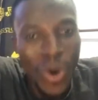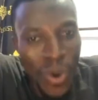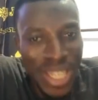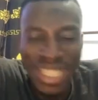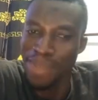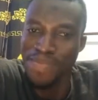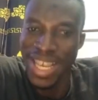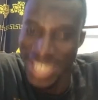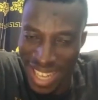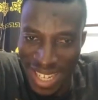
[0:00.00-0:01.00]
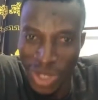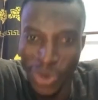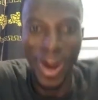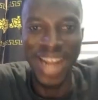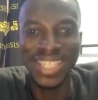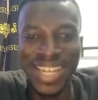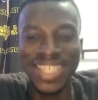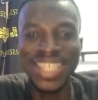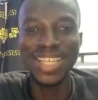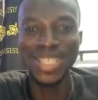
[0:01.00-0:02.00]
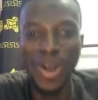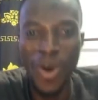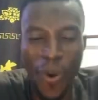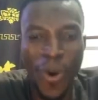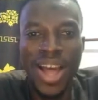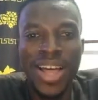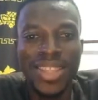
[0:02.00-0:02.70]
Who is that person that is rising and saying, say, oh,